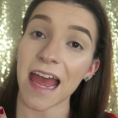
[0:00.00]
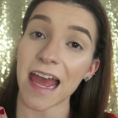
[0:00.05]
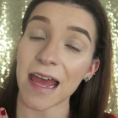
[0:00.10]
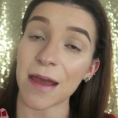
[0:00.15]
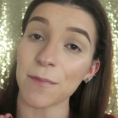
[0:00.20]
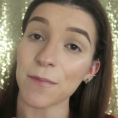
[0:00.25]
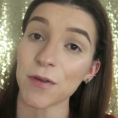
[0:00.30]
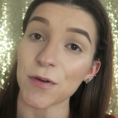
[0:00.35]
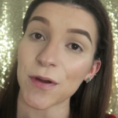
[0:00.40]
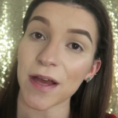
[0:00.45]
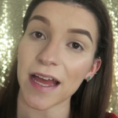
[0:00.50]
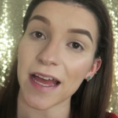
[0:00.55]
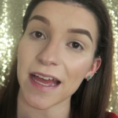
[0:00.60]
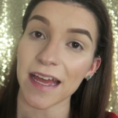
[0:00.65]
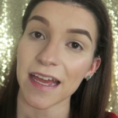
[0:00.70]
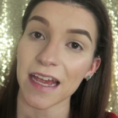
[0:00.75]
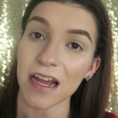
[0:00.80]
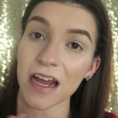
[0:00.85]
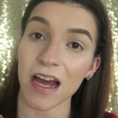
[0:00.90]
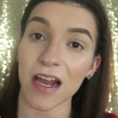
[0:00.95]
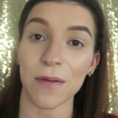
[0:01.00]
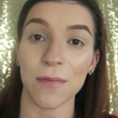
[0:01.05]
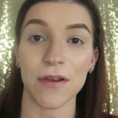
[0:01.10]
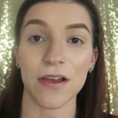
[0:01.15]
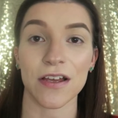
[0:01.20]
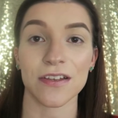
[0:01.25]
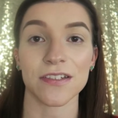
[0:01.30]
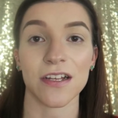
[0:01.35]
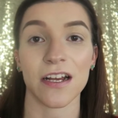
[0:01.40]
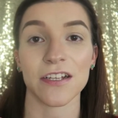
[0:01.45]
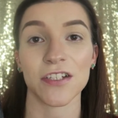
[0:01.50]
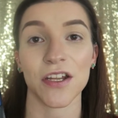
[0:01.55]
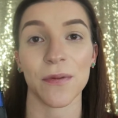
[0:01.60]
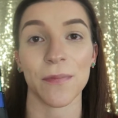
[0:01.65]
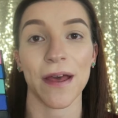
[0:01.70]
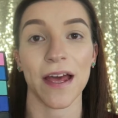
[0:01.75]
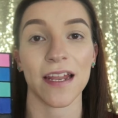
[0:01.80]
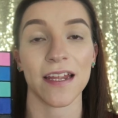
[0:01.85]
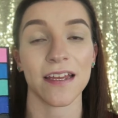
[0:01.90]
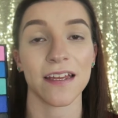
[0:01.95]
MUA Colourburst
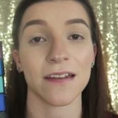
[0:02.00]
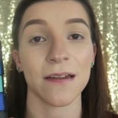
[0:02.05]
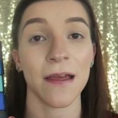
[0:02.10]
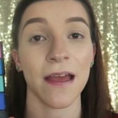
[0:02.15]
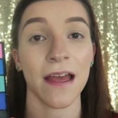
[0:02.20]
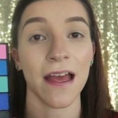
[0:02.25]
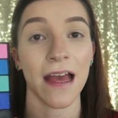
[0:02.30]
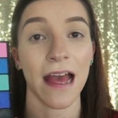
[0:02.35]
eyeshadow palette,